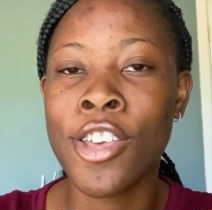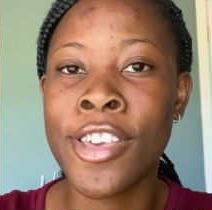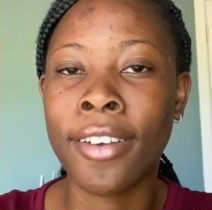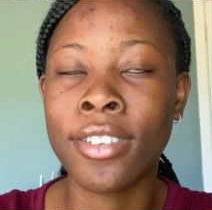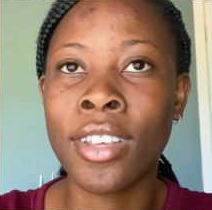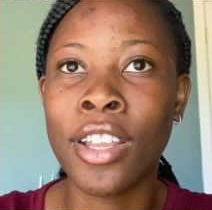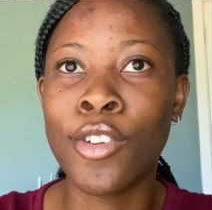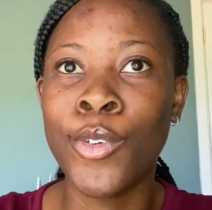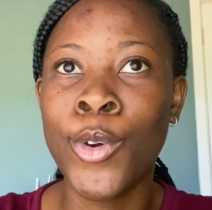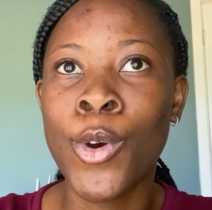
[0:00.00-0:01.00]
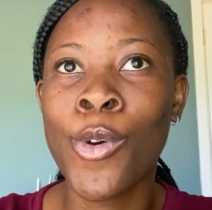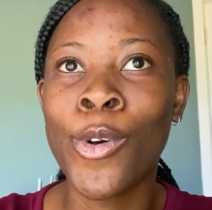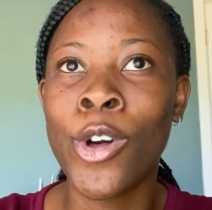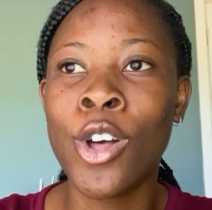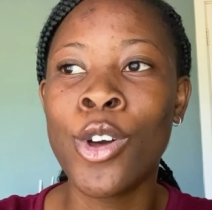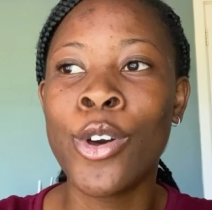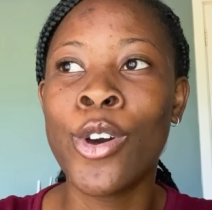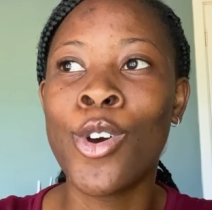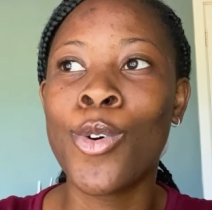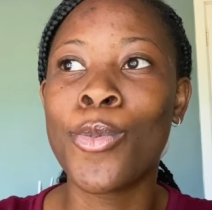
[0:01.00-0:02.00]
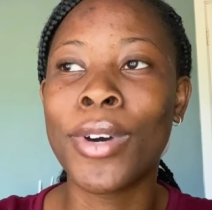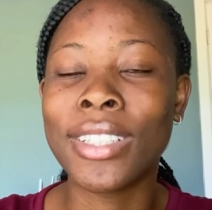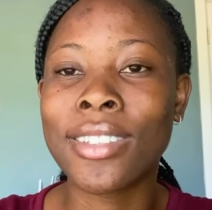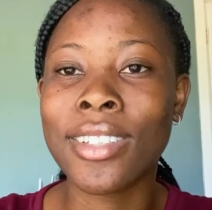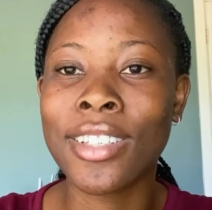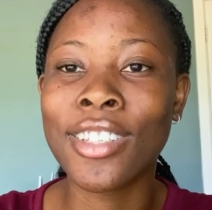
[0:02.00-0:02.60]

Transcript: You have to know what